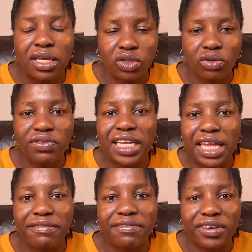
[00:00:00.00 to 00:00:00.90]
is
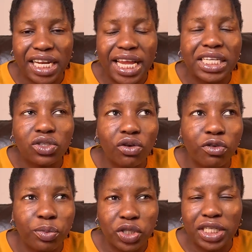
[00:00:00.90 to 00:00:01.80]
offering a variety of
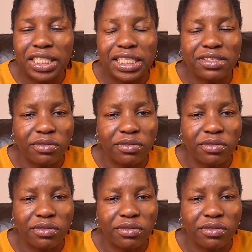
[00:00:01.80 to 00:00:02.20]
opportunities,